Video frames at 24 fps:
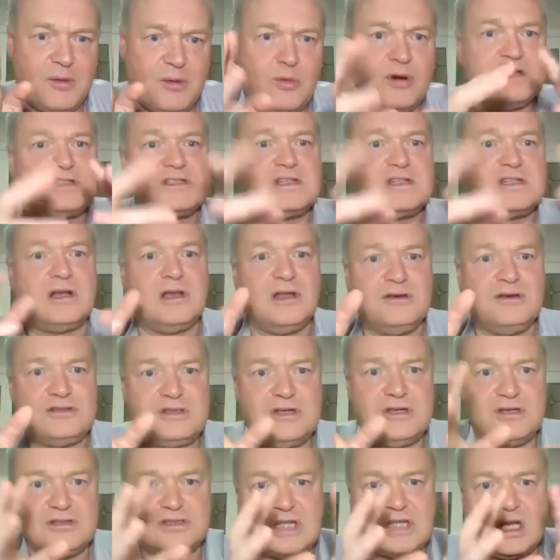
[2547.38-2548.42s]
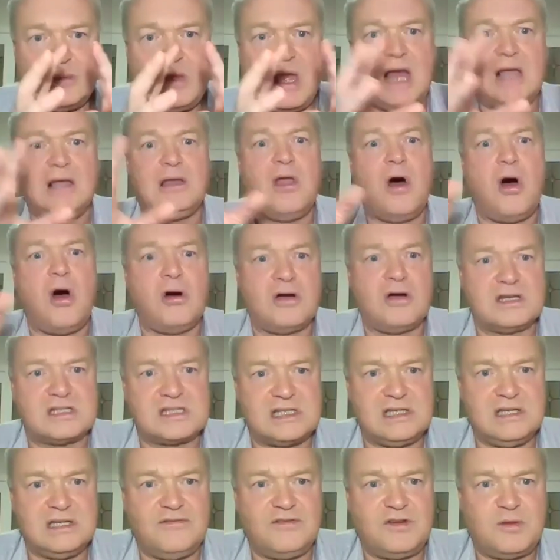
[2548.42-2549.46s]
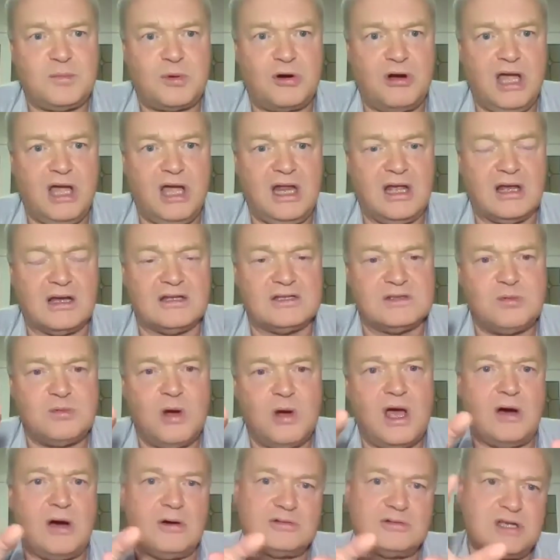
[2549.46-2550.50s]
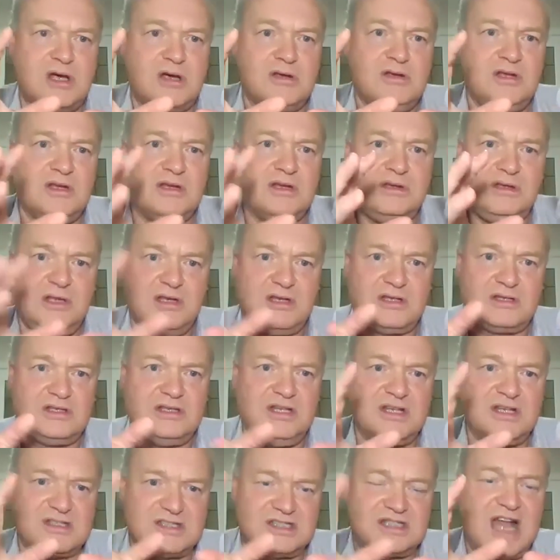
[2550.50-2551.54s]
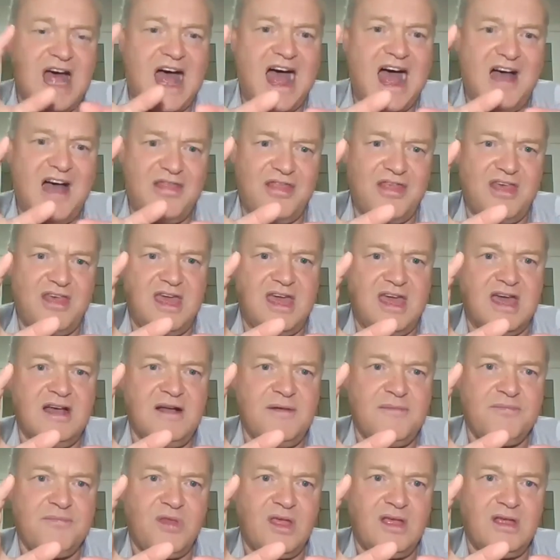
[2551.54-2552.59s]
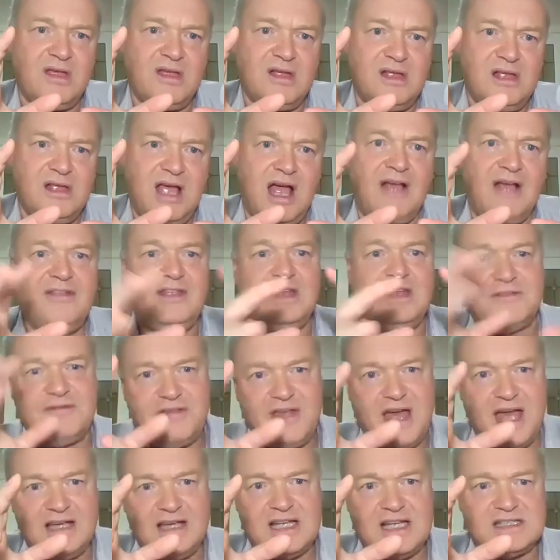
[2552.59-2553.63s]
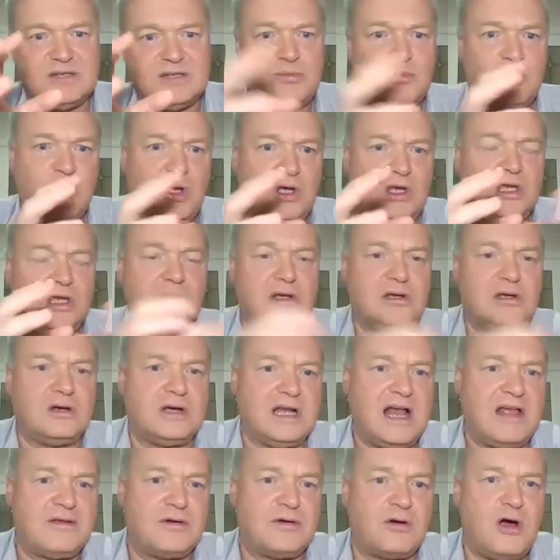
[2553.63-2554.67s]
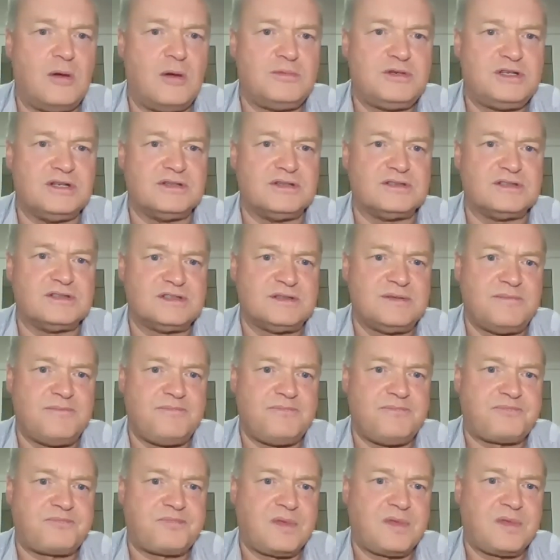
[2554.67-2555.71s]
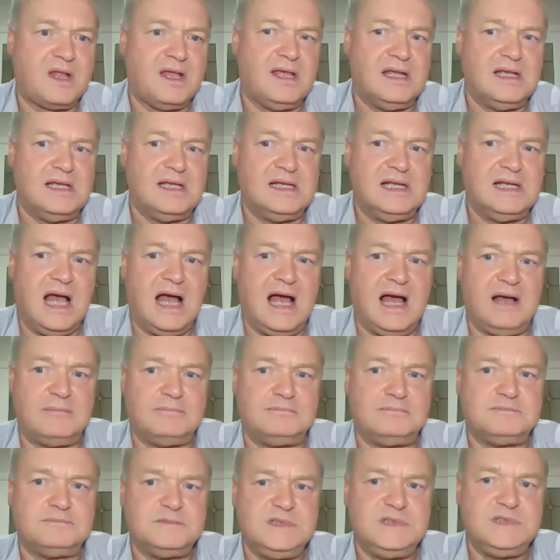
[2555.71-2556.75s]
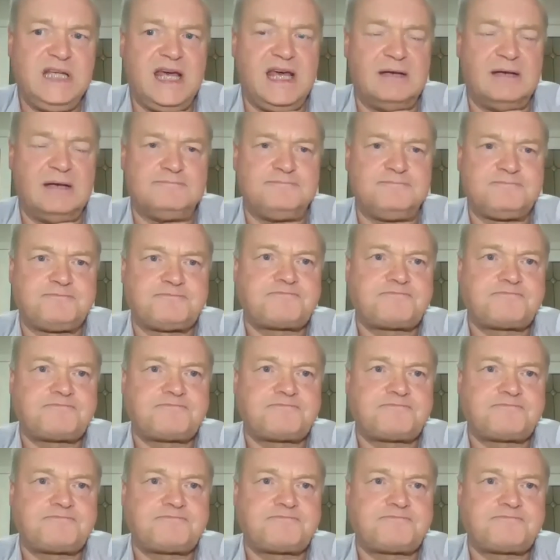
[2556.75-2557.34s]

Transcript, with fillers: whereas the Lucerne is going to be our longest lived perennial as well. So you start there, and then if that doesn't work, you look at other options. Yeah.